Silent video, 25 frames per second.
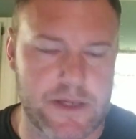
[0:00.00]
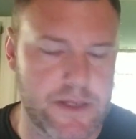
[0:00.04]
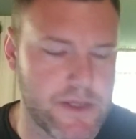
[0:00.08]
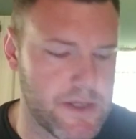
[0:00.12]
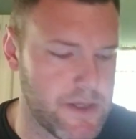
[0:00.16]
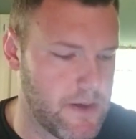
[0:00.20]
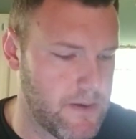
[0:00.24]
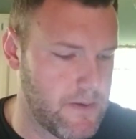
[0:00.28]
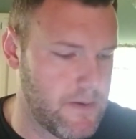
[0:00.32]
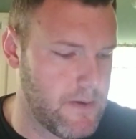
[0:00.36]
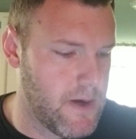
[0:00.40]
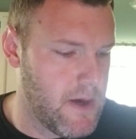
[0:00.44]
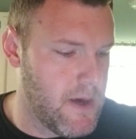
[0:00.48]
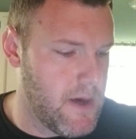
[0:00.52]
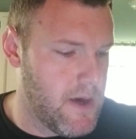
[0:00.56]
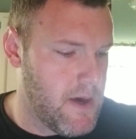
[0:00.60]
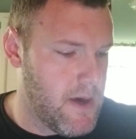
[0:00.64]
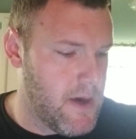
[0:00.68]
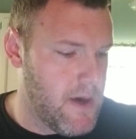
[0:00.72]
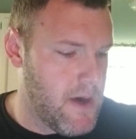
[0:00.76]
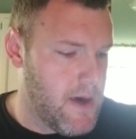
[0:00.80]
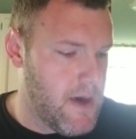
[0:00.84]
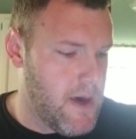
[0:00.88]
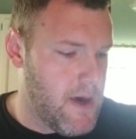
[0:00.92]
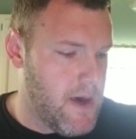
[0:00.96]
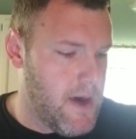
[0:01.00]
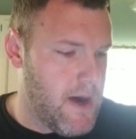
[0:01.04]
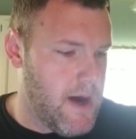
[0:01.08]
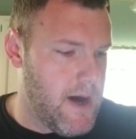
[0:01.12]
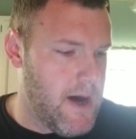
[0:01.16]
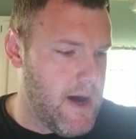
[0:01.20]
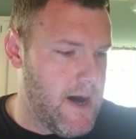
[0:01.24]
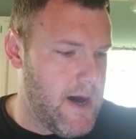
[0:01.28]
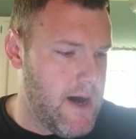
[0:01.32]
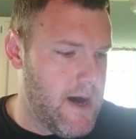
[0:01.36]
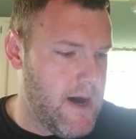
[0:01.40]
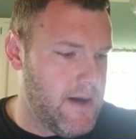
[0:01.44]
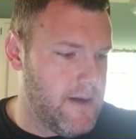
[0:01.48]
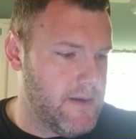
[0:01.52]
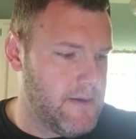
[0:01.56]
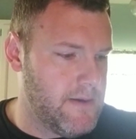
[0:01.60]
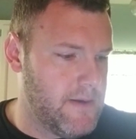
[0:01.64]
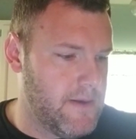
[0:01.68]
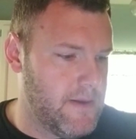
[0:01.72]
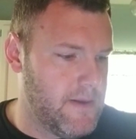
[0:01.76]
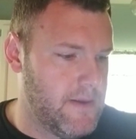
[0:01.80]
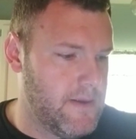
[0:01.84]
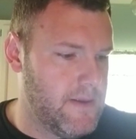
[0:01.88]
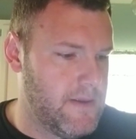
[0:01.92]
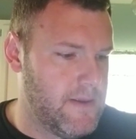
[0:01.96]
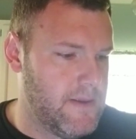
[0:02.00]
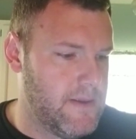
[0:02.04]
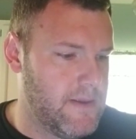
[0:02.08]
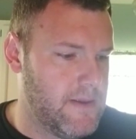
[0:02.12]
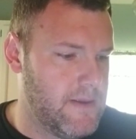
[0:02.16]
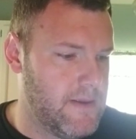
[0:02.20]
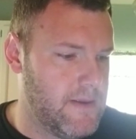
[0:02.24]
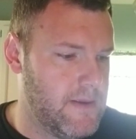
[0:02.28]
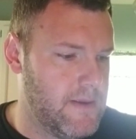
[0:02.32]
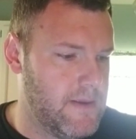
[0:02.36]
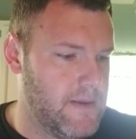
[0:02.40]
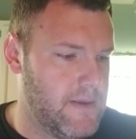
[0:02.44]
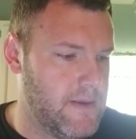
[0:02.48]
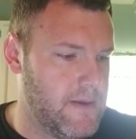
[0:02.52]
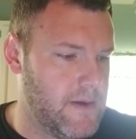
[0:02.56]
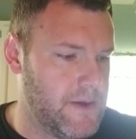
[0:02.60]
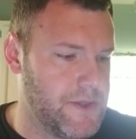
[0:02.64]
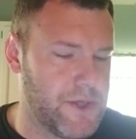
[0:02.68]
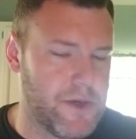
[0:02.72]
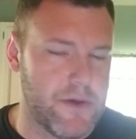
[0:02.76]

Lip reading: So those